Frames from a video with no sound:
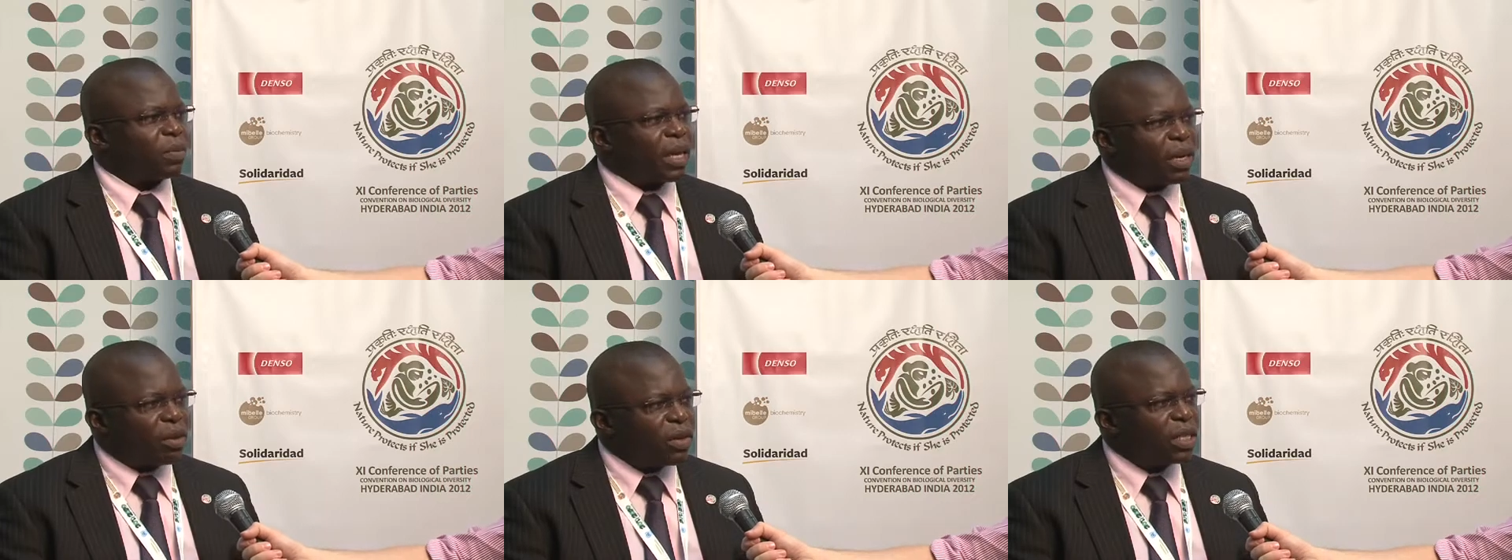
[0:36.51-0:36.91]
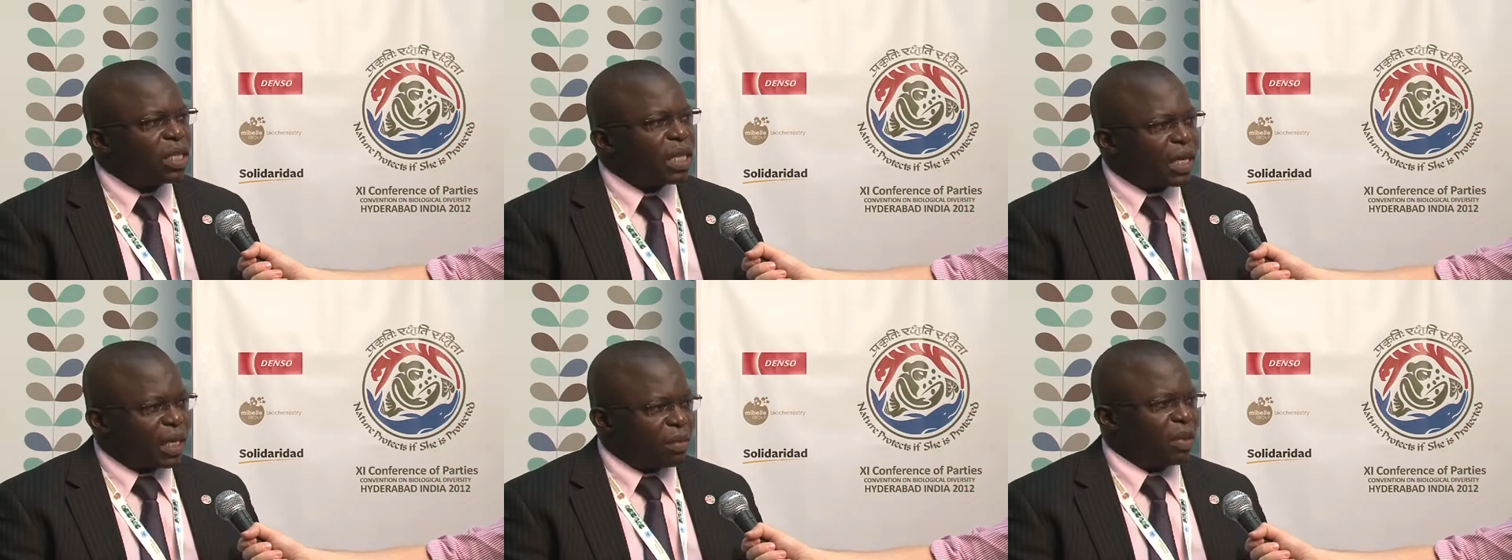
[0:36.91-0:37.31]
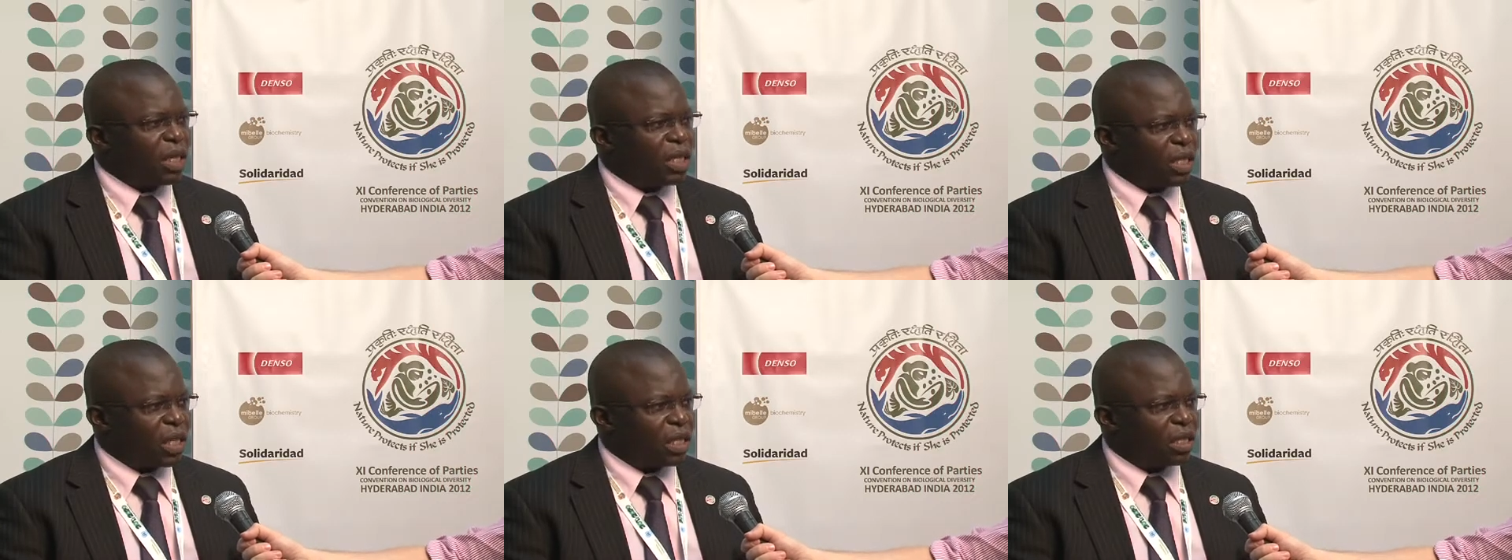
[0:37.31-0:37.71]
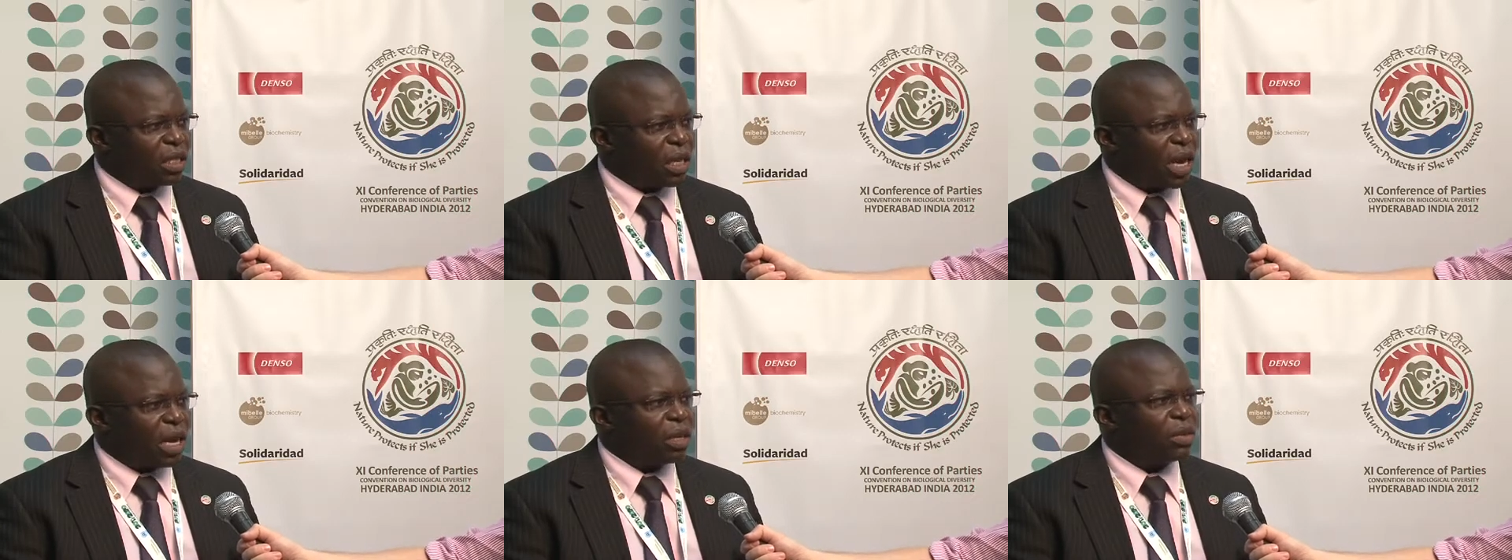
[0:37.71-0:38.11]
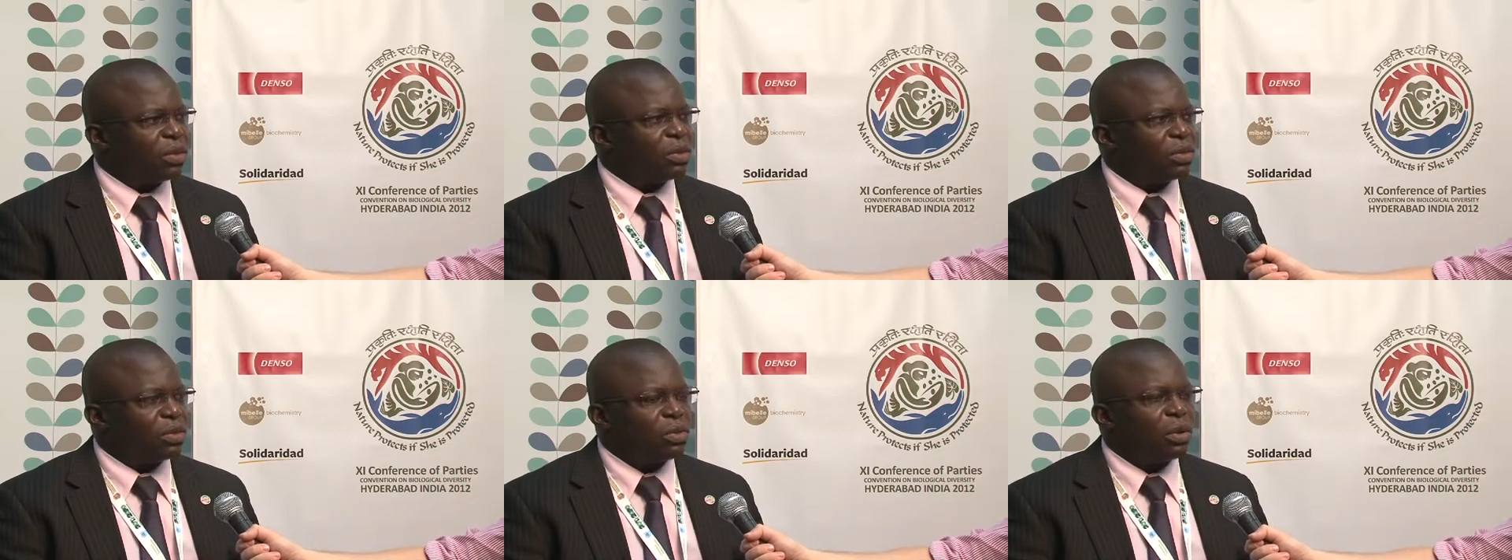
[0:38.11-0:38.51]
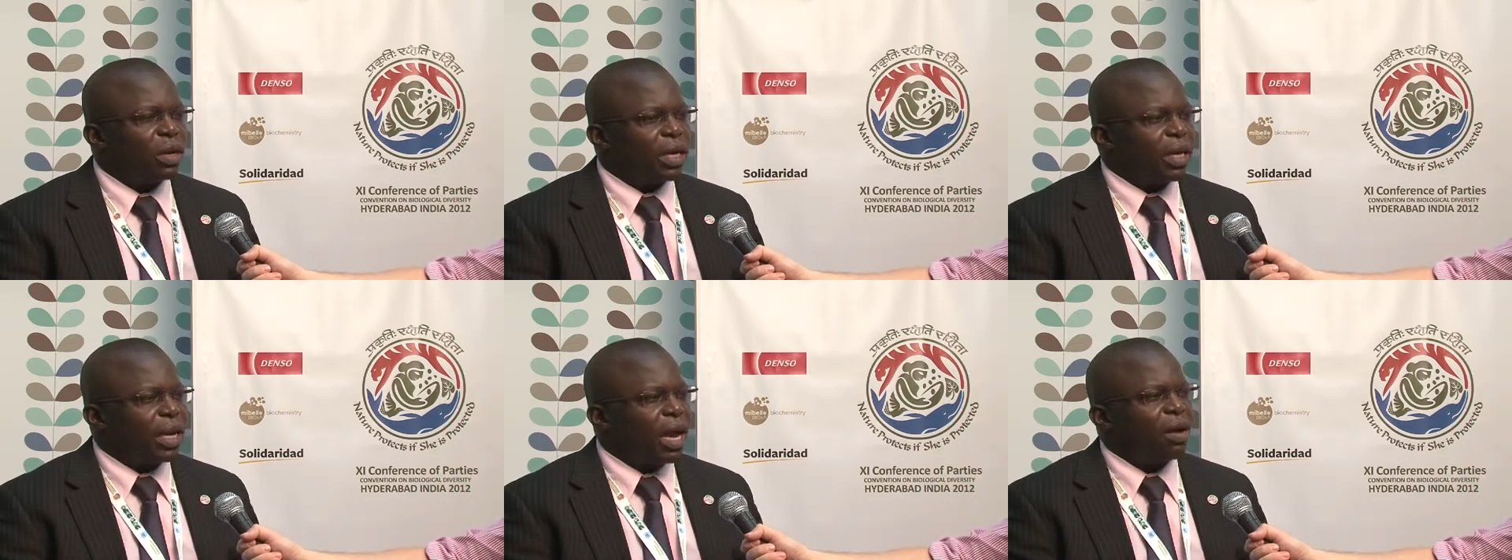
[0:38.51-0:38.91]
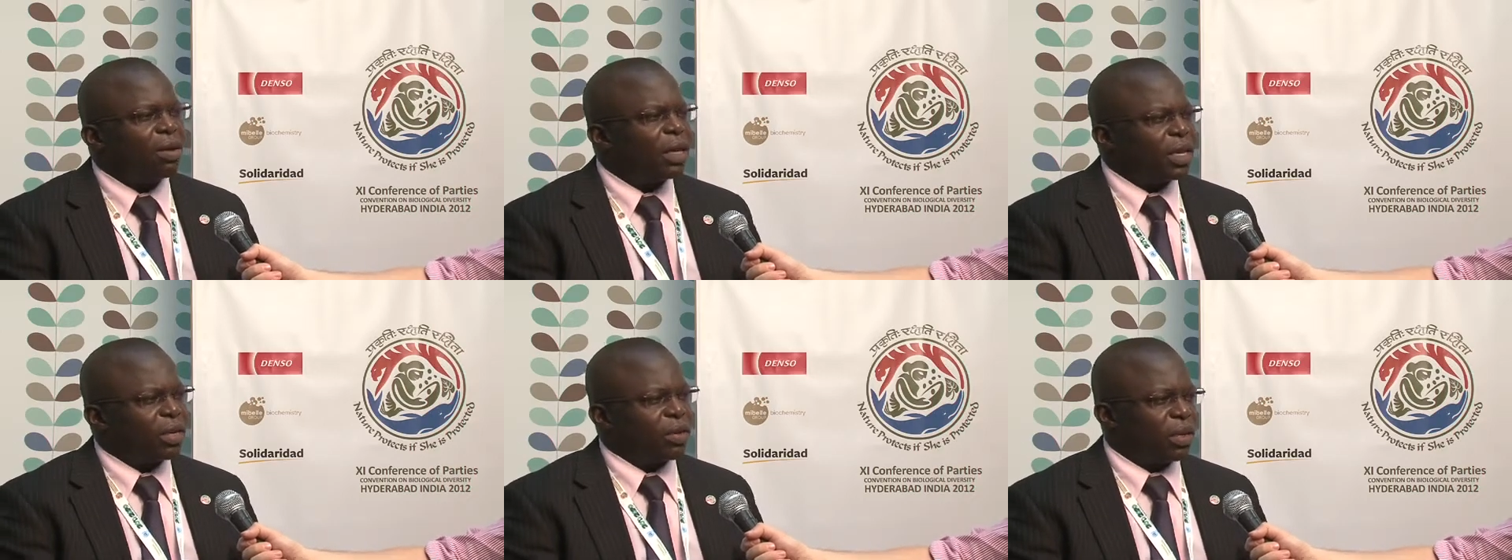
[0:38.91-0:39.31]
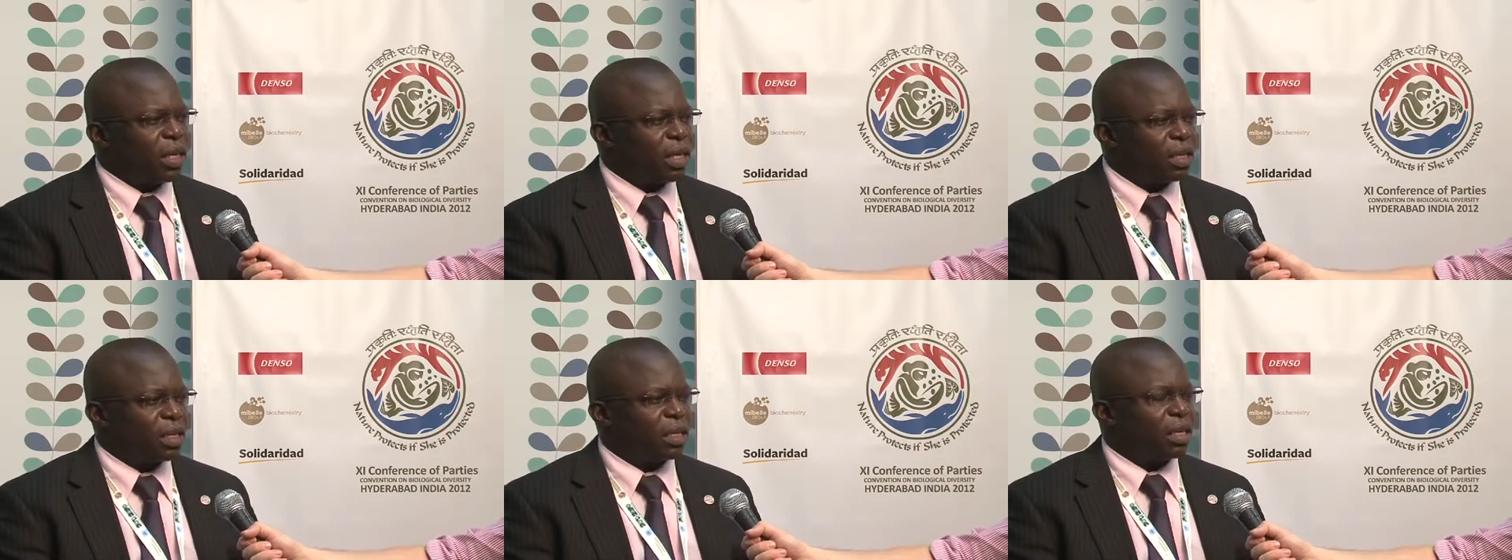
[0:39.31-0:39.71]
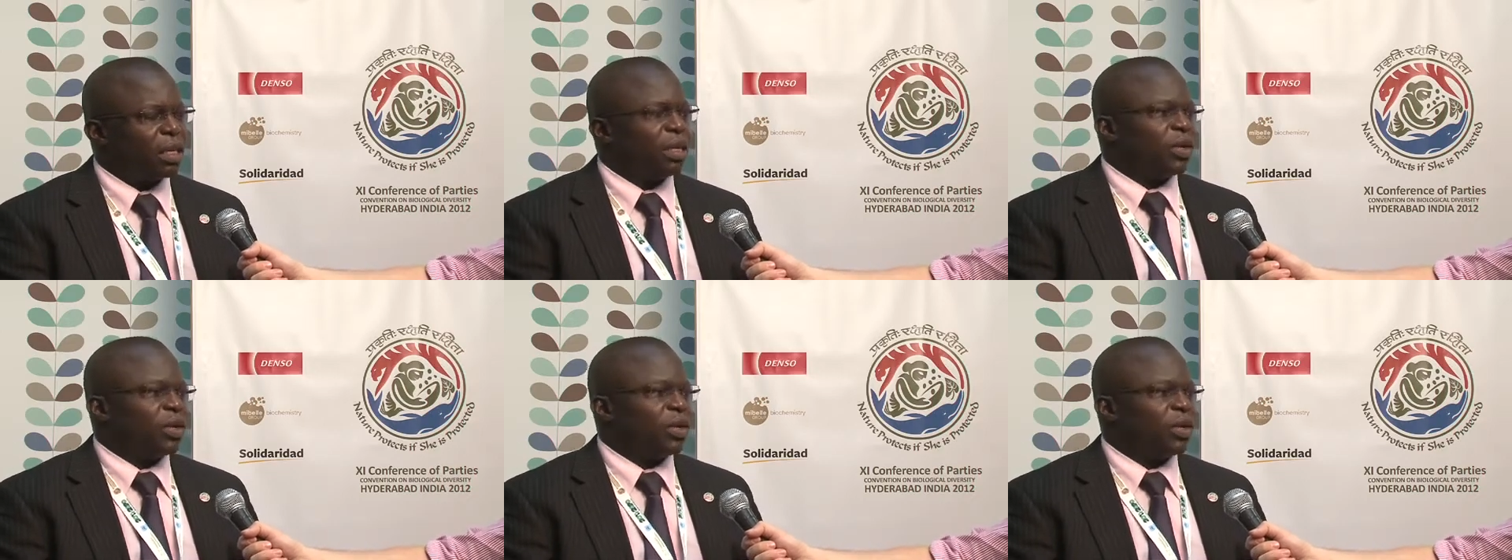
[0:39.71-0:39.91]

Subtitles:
addressing climate change and you look at how that connects